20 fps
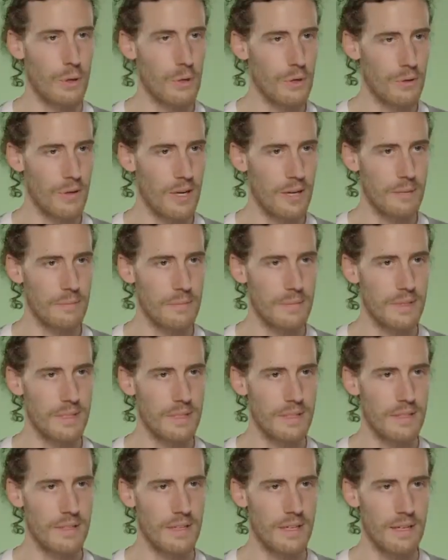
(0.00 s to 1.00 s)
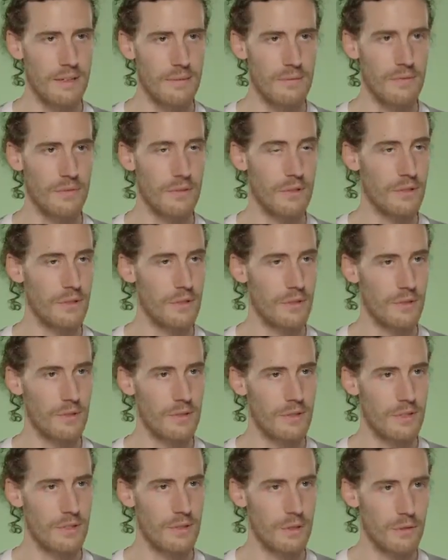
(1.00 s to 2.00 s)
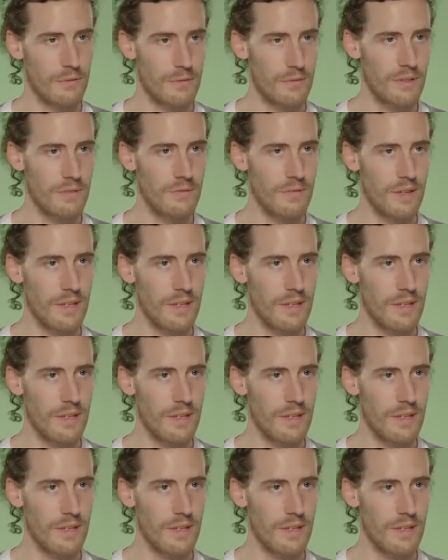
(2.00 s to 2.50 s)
programs for the donors over in